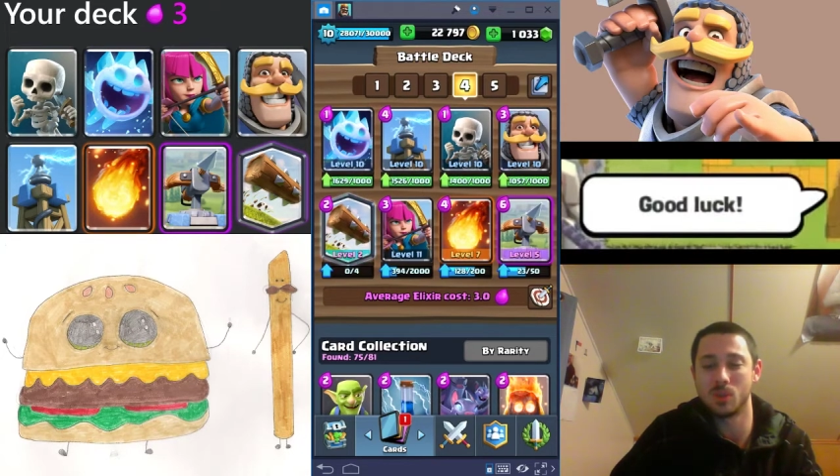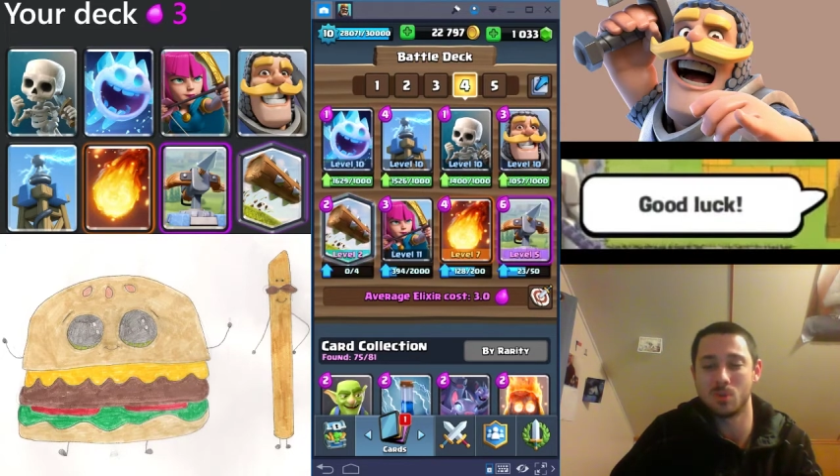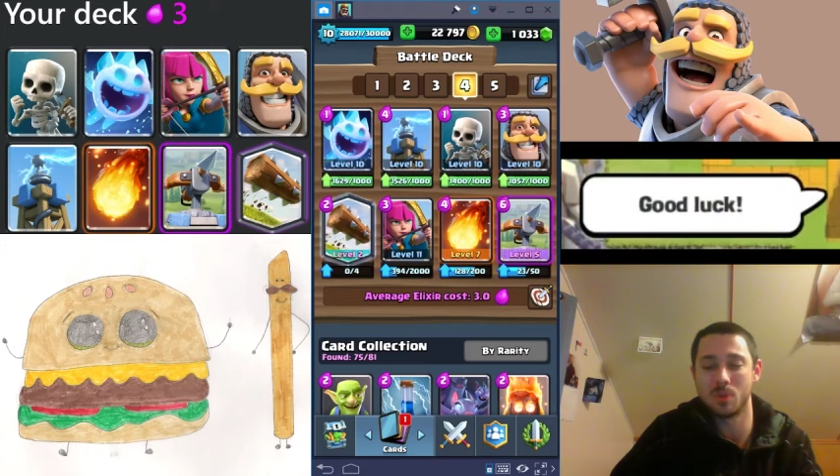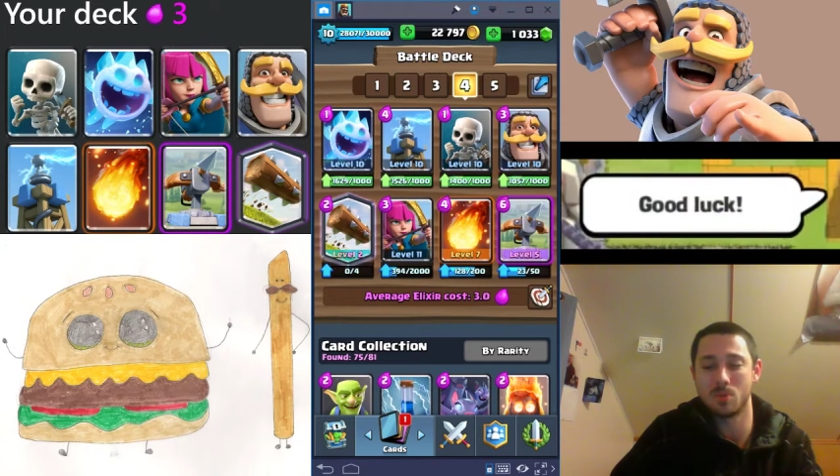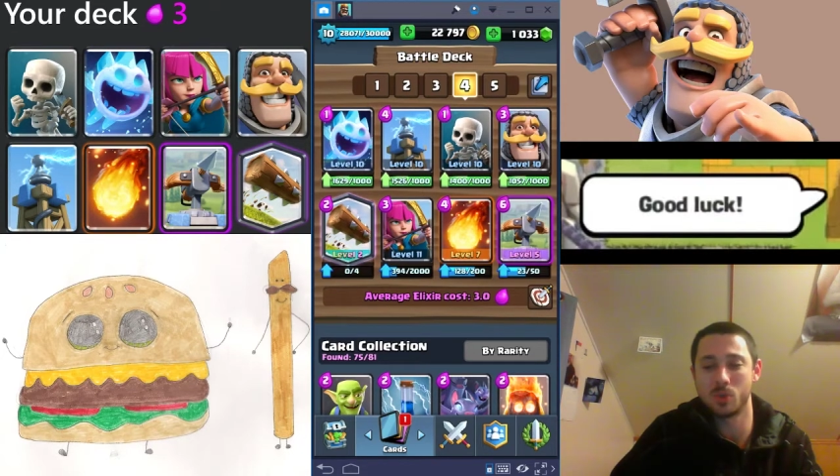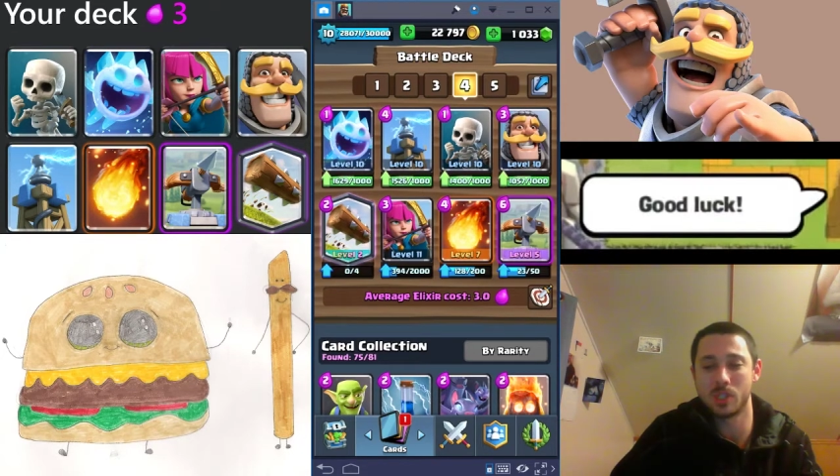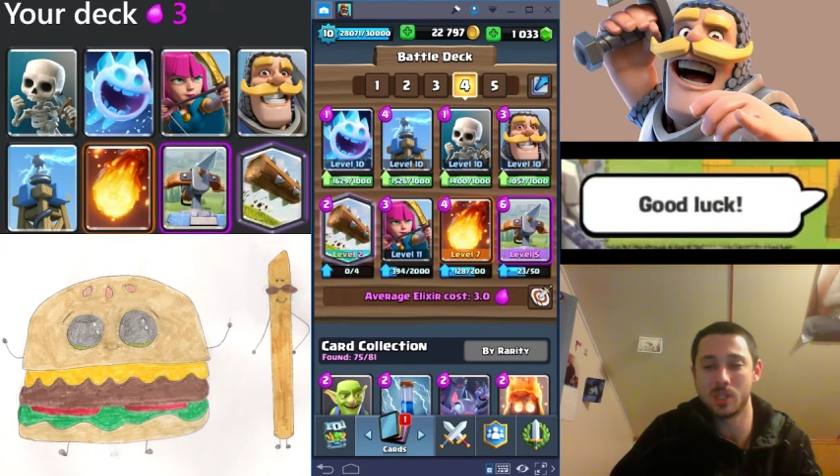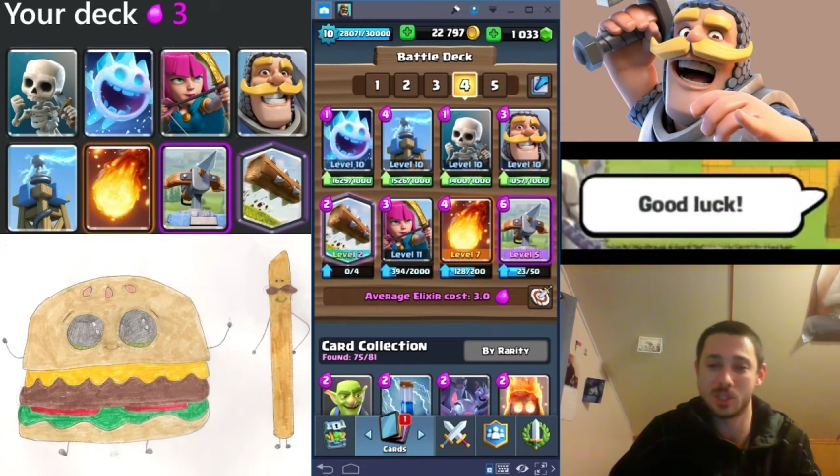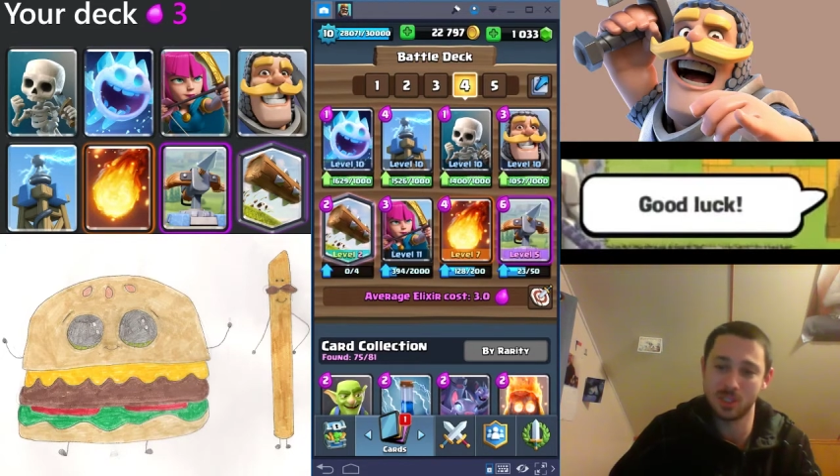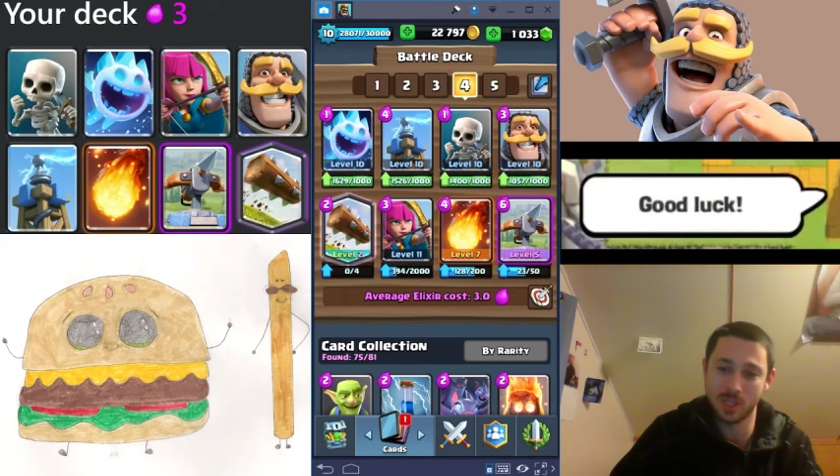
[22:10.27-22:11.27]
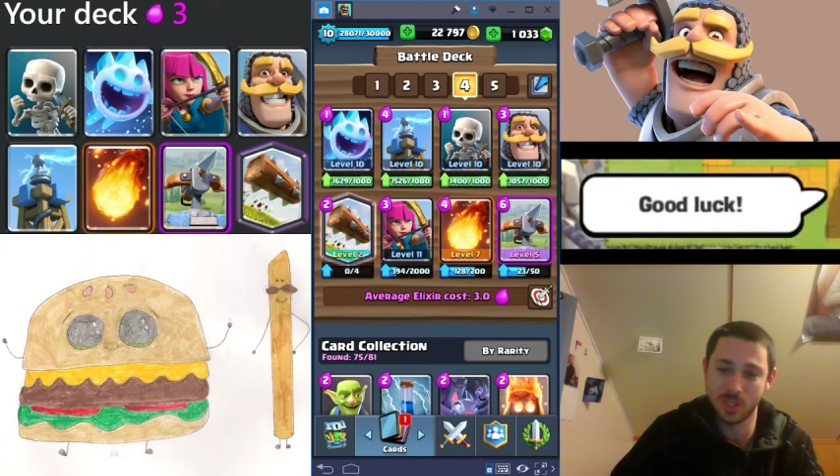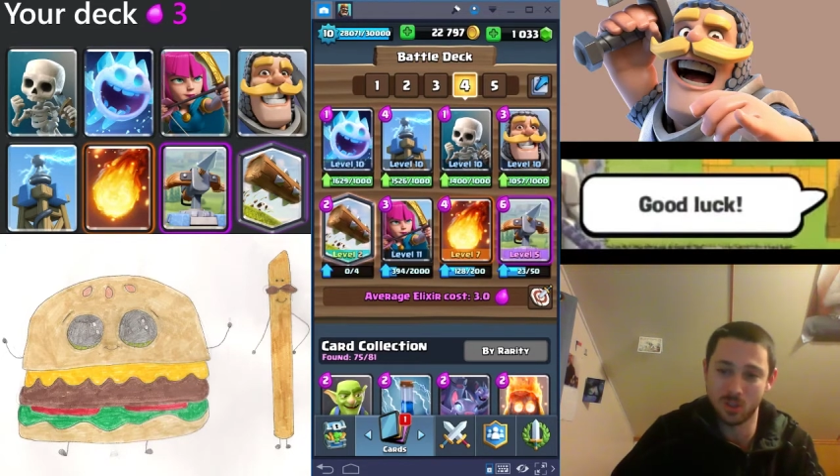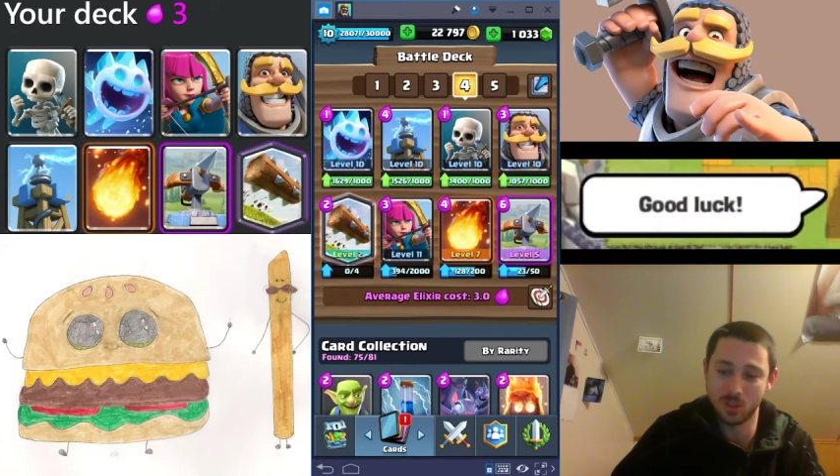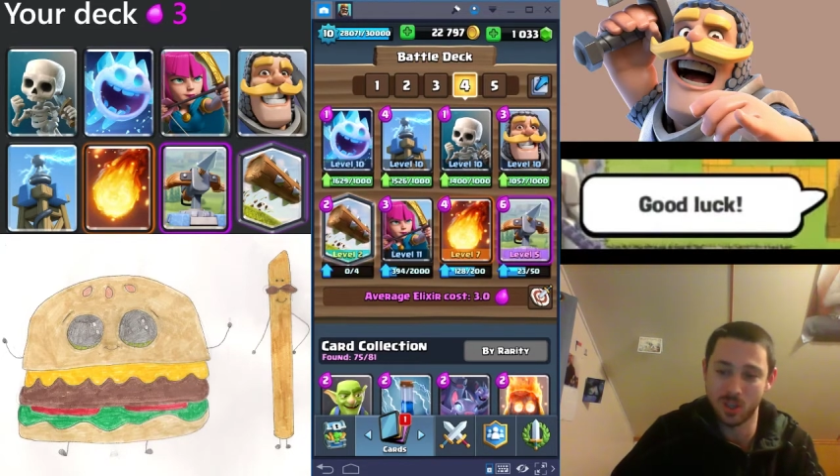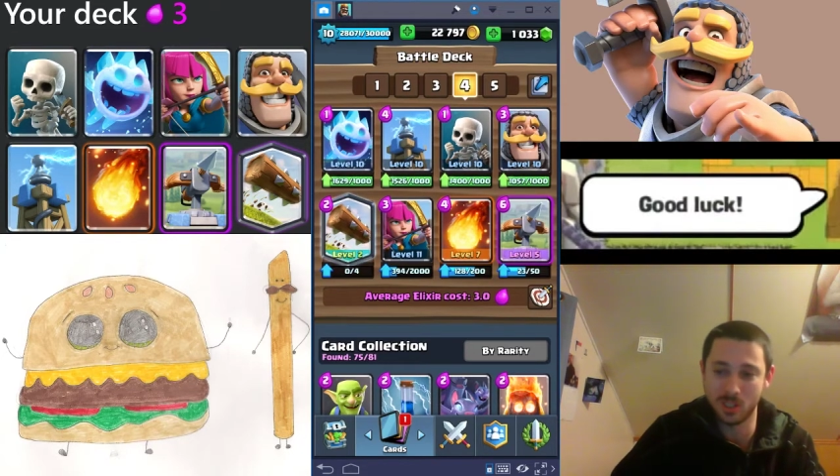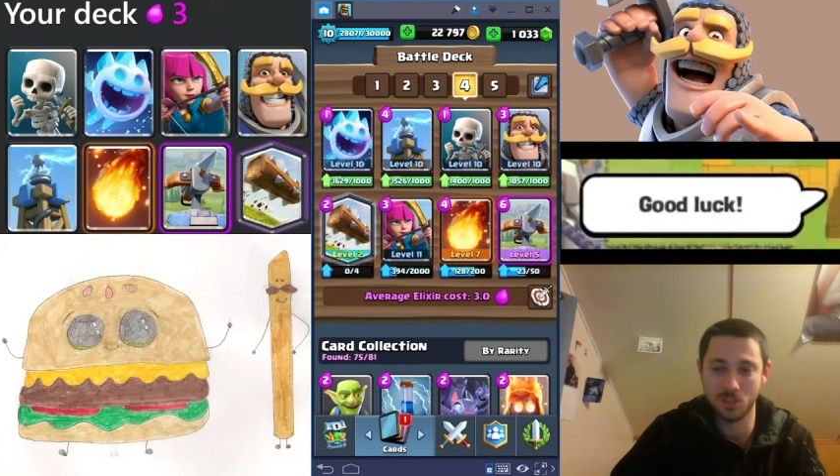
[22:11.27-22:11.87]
that when people say things like good luck